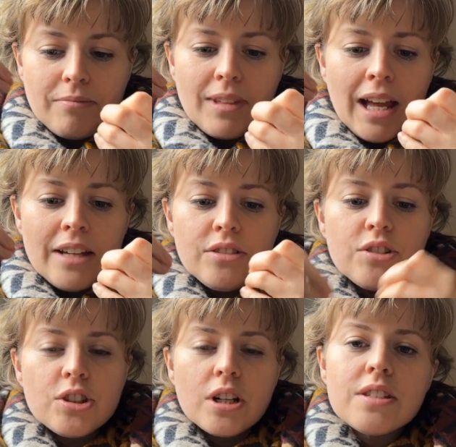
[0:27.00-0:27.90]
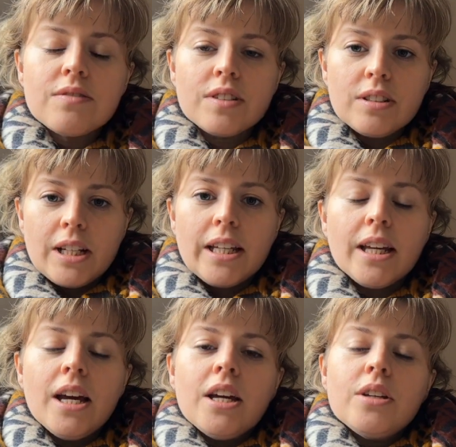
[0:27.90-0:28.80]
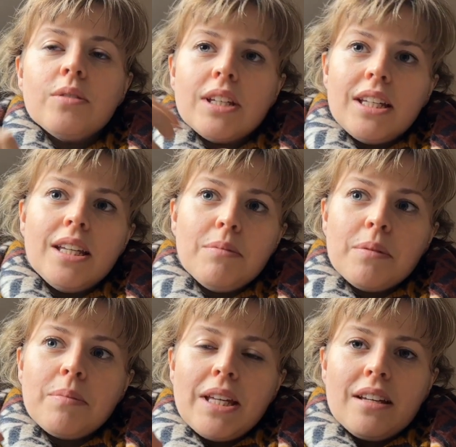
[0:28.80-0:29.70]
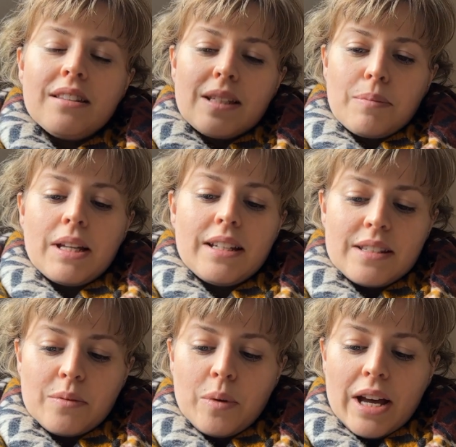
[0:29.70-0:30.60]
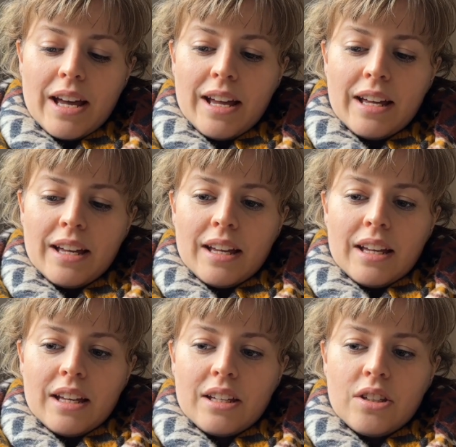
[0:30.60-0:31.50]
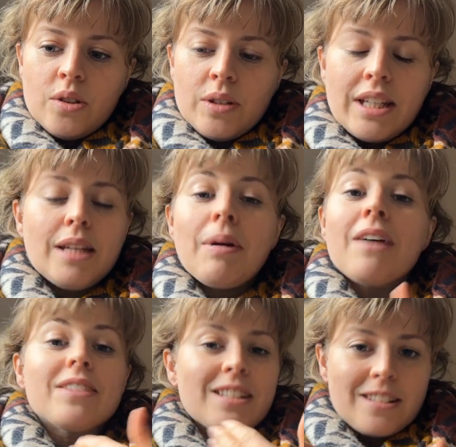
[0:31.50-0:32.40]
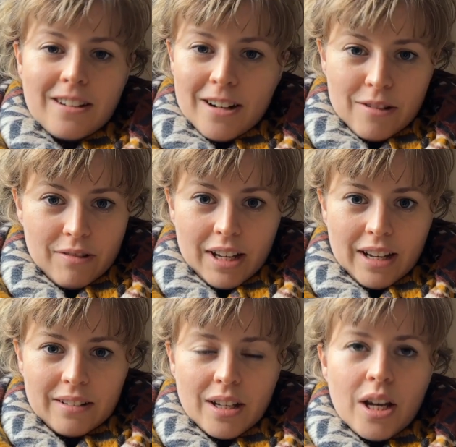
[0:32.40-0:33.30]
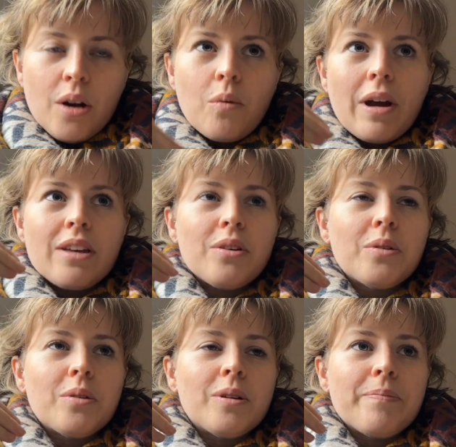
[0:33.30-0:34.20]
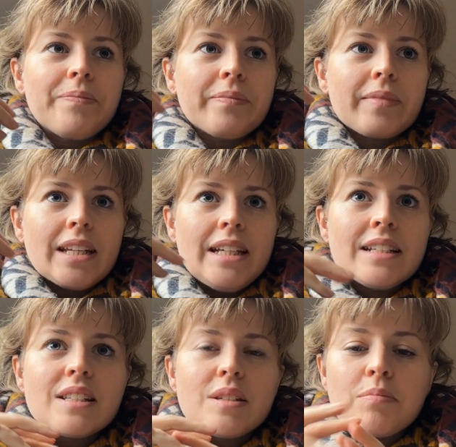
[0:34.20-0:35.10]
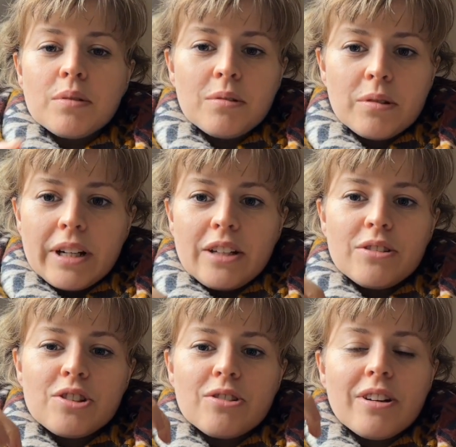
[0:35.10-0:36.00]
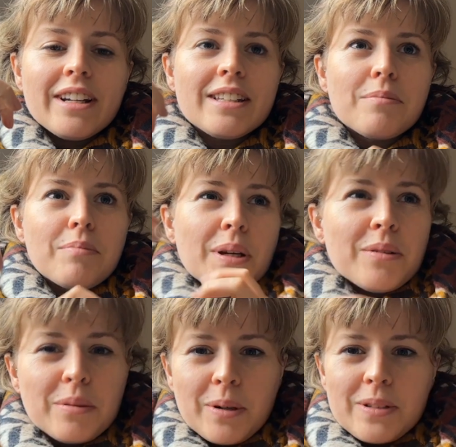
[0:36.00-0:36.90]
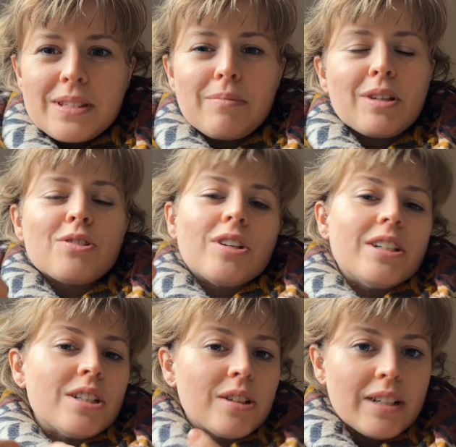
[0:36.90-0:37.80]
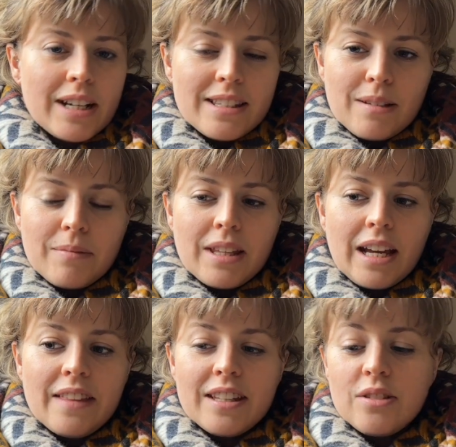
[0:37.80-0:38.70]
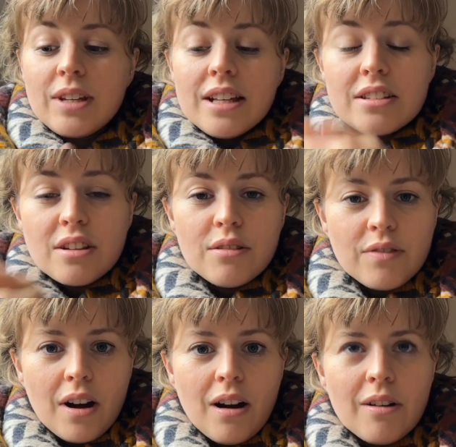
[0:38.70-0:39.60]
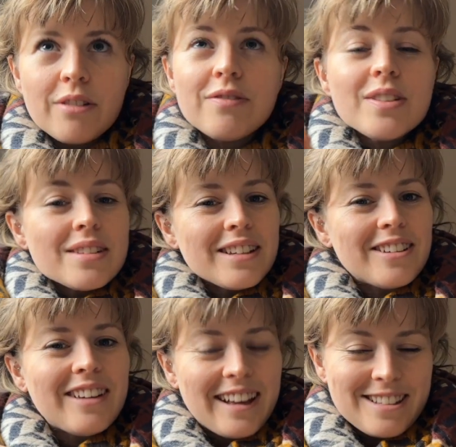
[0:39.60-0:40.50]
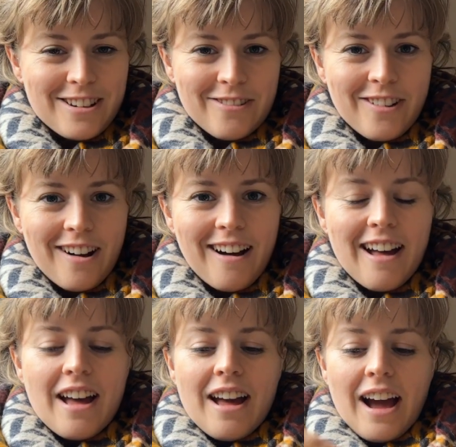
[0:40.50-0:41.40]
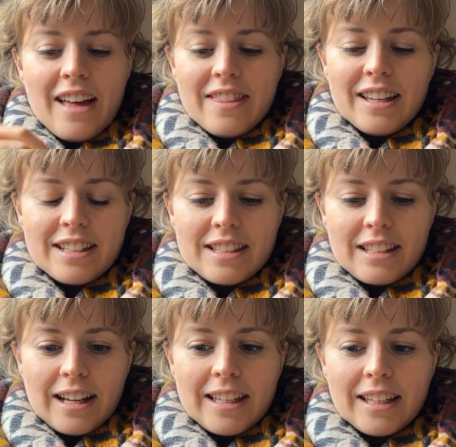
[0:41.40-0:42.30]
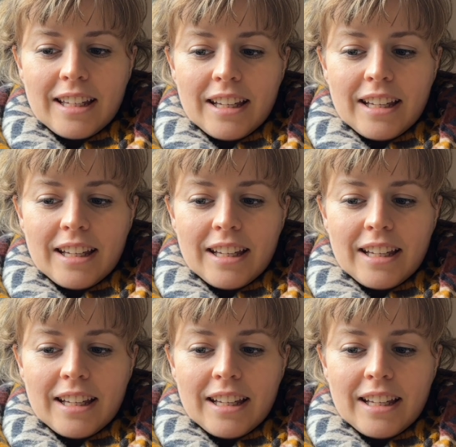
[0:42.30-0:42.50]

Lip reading: and you just feel like you keep being in this place where you keep having to start over again, where you're exploring, you're trying to build upon something, you're trying to create something, and then you get so far, or it feels like you get so far, and then it's like